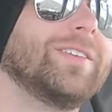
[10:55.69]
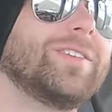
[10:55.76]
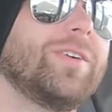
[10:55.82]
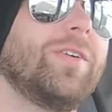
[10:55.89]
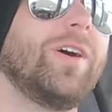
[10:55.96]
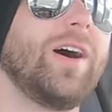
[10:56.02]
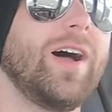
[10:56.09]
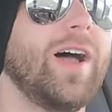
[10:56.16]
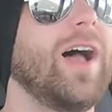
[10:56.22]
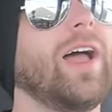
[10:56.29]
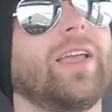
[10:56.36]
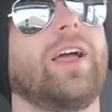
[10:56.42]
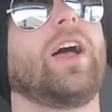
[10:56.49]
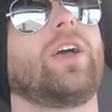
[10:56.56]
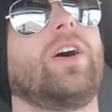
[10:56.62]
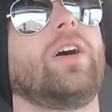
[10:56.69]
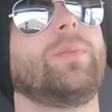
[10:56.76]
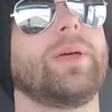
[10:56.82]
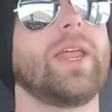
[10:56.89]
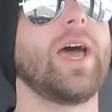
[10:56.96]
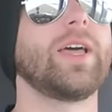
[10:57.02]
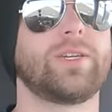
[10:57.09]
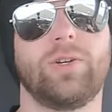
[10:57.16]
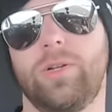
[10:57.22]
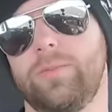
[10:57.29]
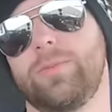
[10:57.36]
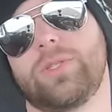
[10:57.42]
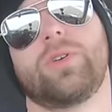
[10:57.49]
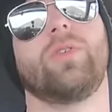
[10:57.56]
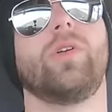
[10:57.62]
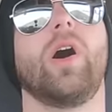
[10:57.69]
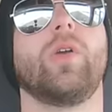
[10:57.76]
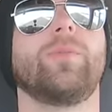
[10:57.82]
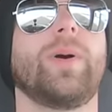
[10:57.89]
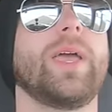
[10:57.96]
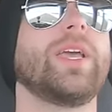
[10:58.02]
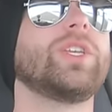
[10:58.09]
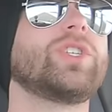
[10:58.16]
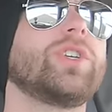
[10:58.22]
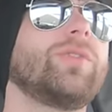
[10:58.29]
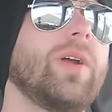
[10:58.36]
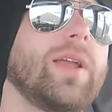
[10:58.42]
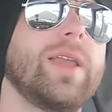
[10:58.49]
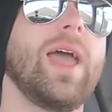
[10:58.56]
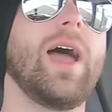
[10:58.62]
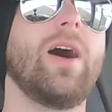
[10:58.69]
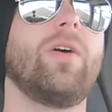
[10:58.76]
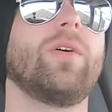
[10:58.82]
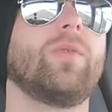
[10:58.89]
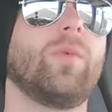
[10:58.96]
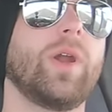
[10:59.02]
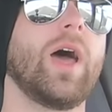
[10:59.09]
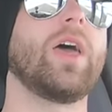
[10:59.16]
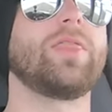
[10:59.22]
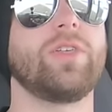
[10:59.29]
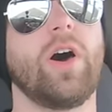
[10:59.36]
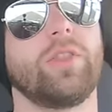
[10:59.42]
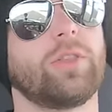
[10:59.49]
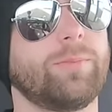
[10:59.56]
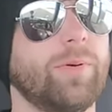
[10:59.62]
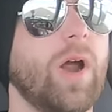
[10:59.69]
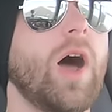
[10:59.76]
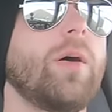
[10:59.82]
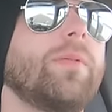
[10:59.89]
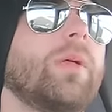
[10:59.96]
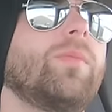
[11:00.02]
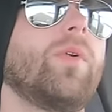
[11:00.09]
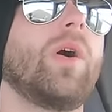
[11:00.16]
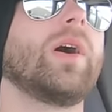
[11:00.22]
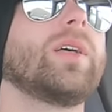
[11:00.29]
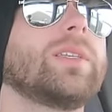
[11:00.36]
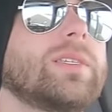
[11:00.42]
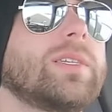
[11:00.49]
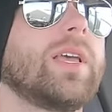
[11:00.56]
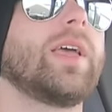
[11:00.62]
So uh, I, I, called my dad, told him what's going on with my engine right now and what I thought the problem was.